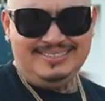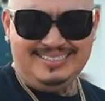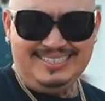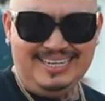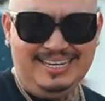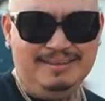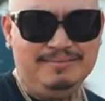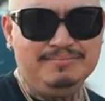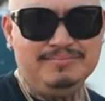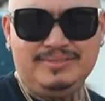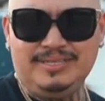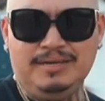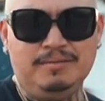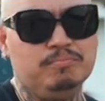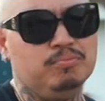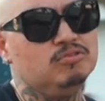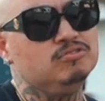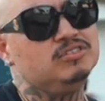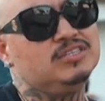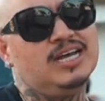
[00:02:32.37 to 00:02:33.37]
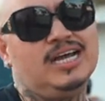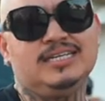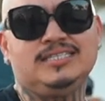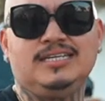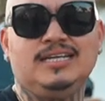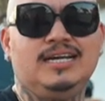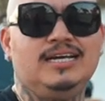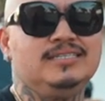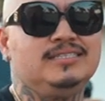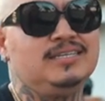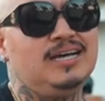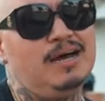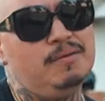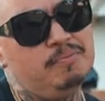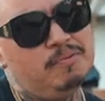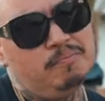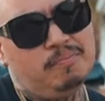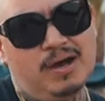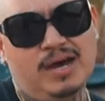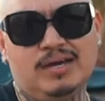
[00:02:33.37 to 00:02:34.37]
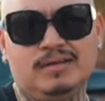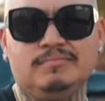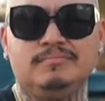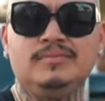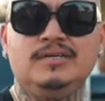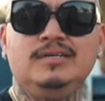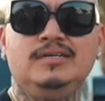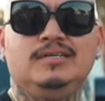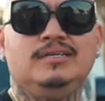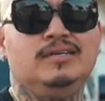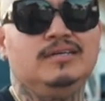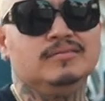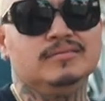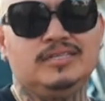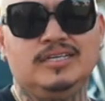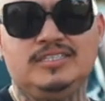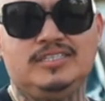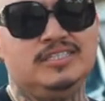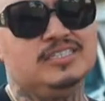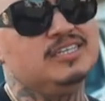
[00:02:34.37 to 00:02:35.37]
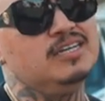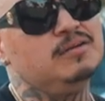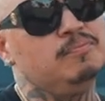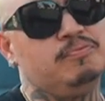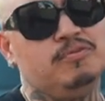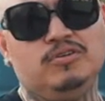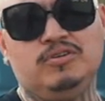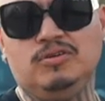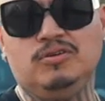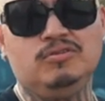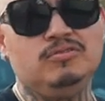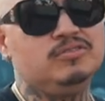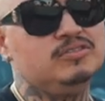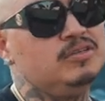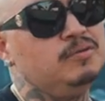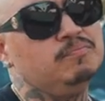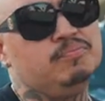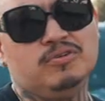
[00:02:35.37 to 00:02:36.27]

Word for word: deep, deep Bosachi line, top and bottom. You know what I'm saying? She's gonna produce and